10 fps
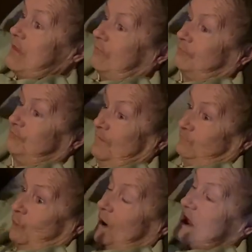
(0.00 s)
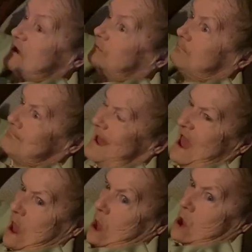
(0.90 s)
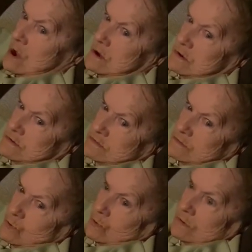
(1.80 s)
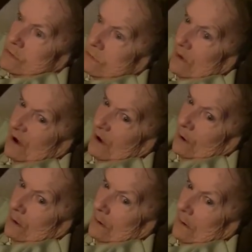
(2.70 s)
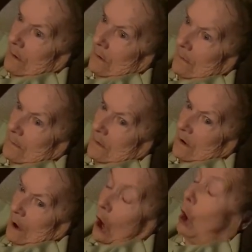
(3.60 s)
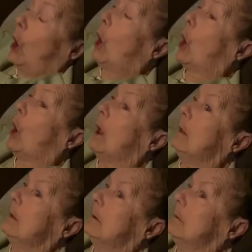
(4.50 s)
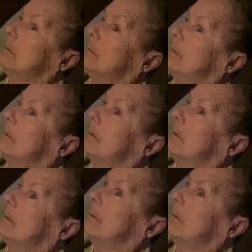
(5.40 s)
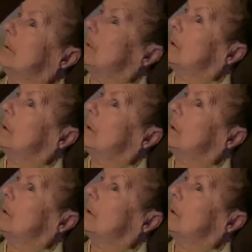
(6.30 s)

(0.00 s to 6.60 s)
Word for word: The fifth one is May. No, what? A girl. No, what?